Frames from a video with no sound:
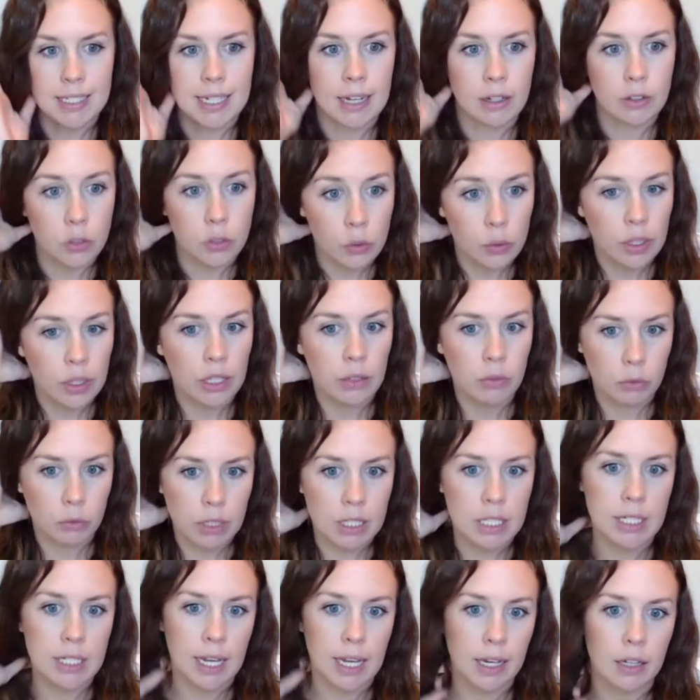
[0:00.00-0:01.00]
Now you can
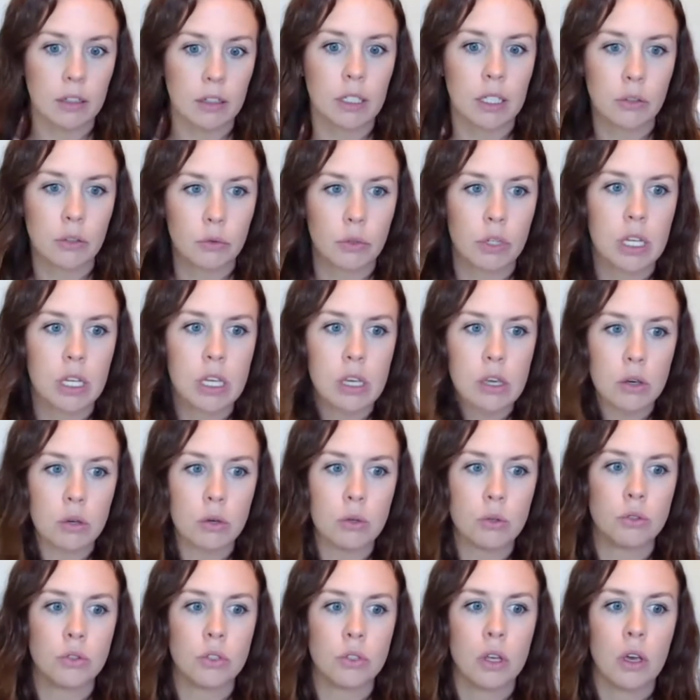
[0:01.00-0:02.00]
recycle and
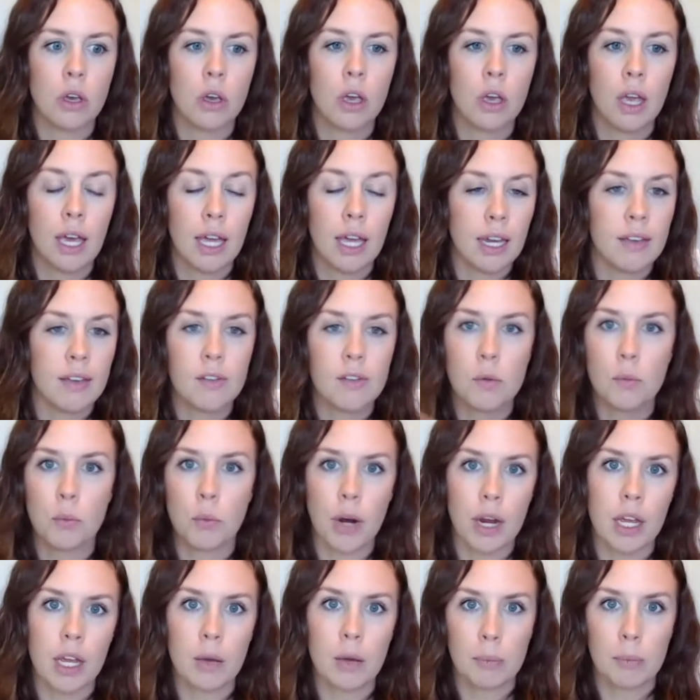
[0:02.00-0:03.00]
reuse and even
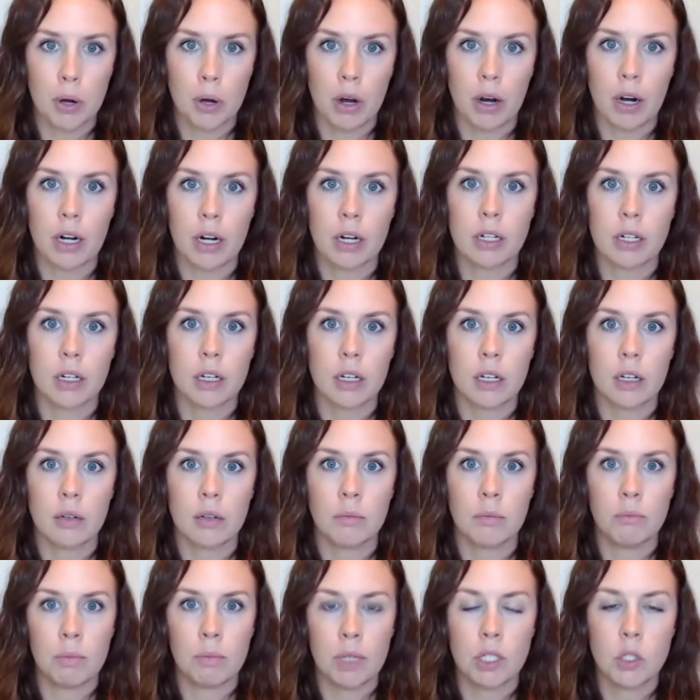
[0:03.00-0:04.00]
break apart
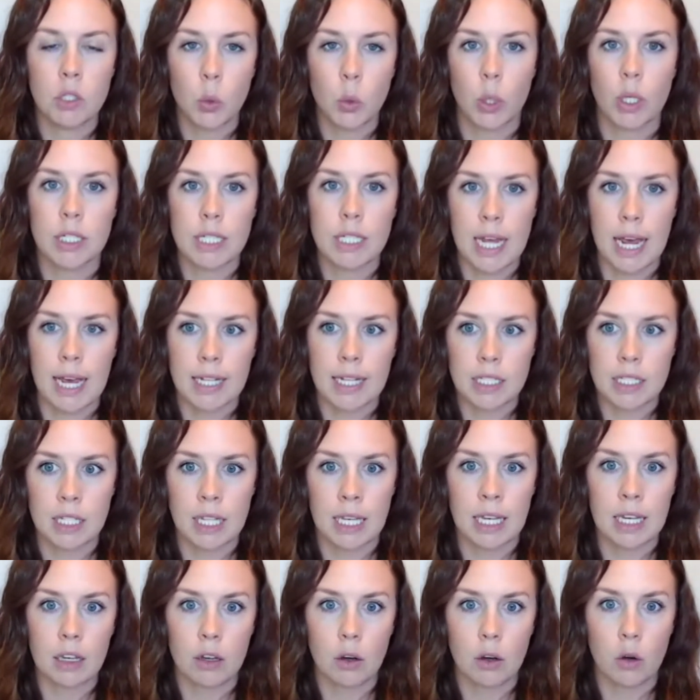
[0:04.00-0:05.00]
mentor text
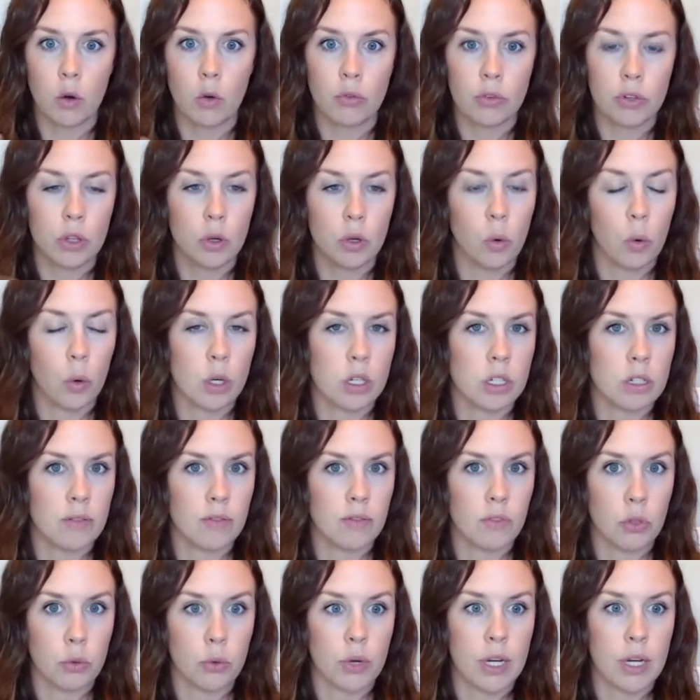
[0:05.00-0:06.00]
like over the course of
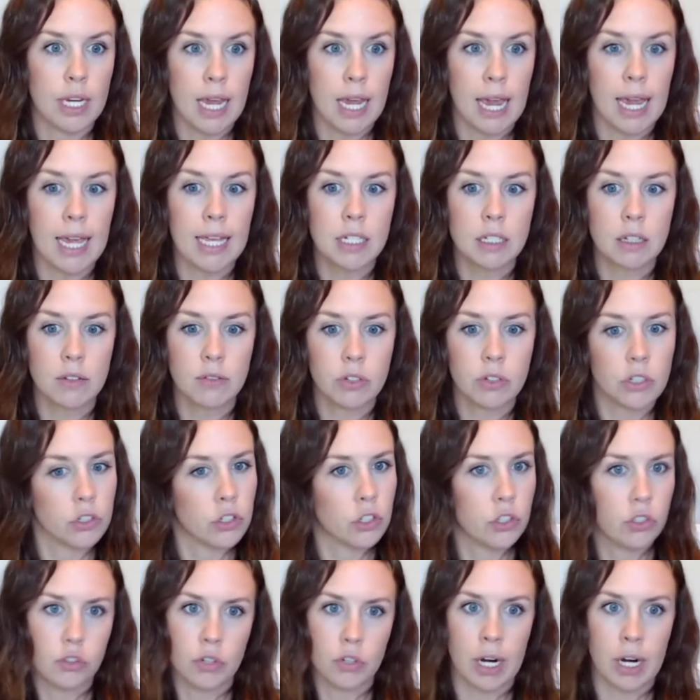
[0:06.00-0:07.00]
3 days if you're
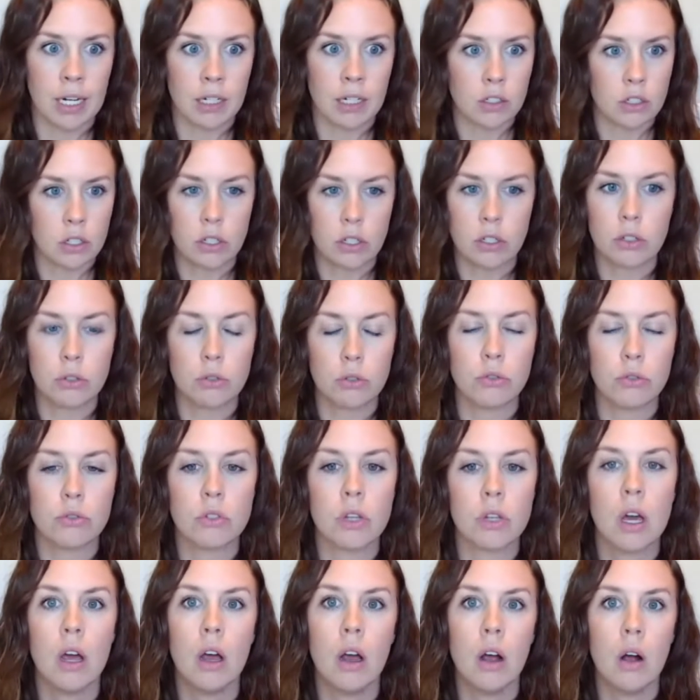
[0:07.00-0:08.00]
just trying to
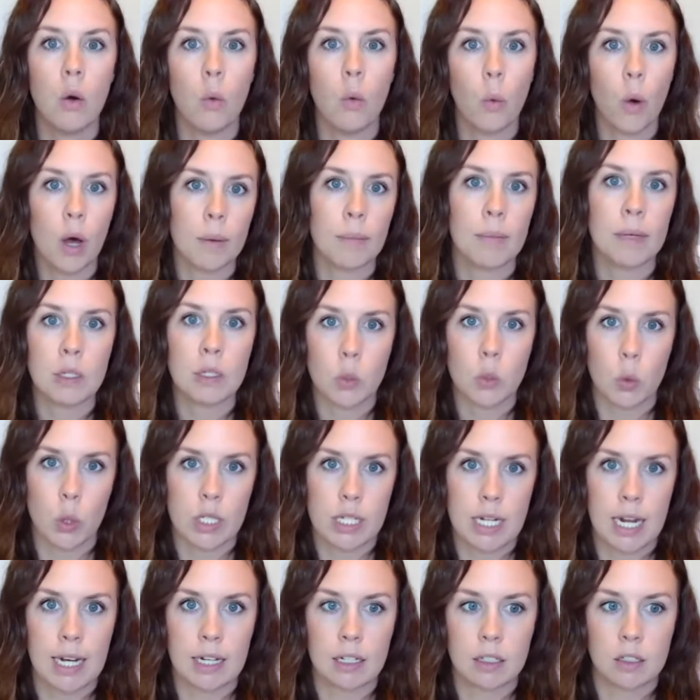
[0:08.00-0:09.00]
use one mentor
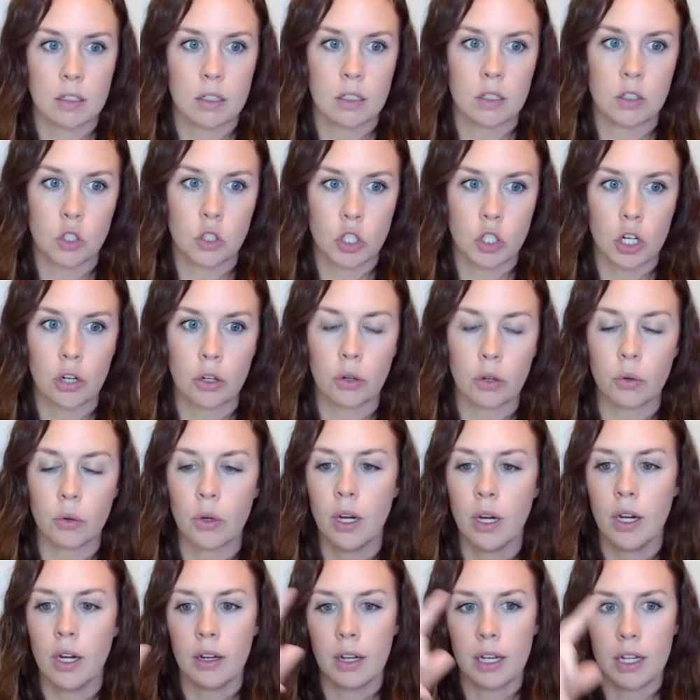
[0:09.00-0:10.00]
text to
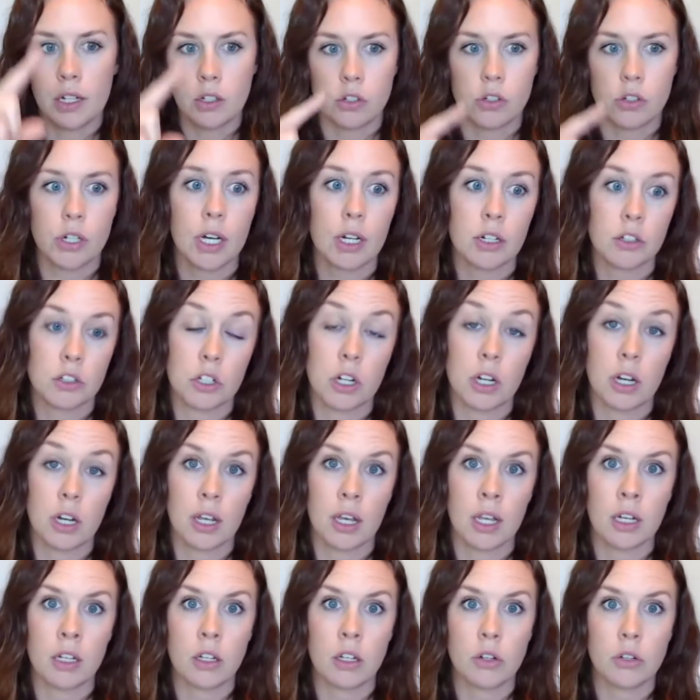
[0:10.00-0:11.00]
show introduction
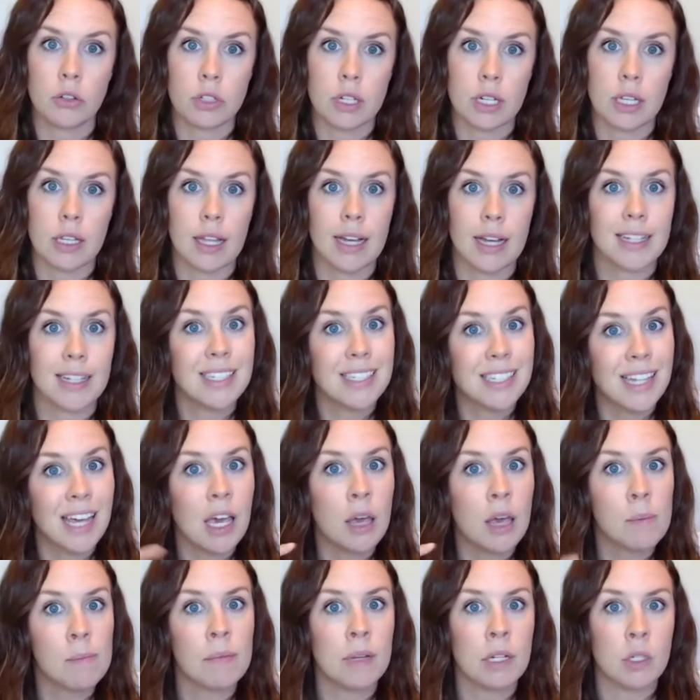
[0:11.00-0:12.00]
and using that
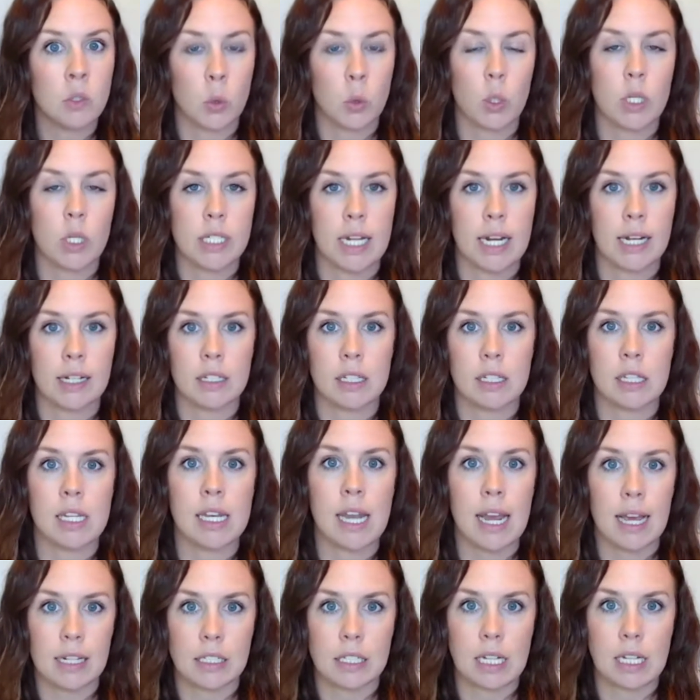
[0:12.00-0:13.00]
same mentor text the
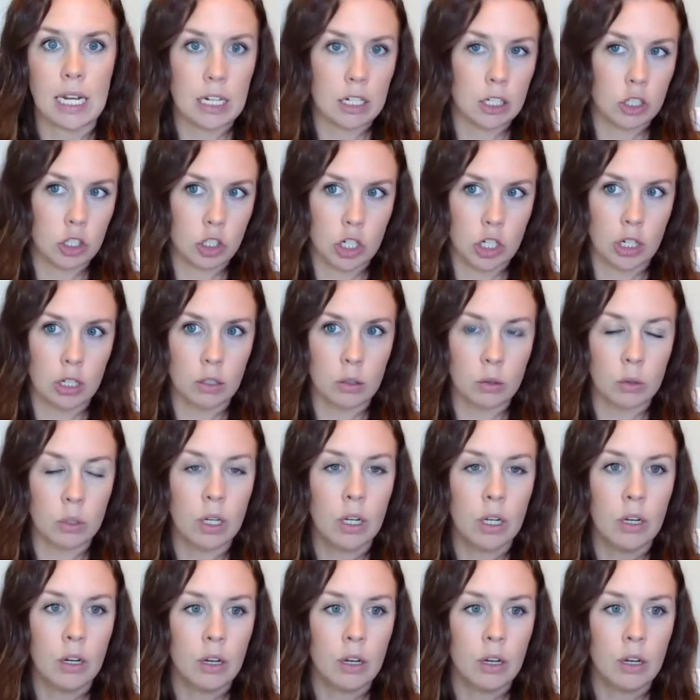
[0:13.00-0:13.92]
next day to show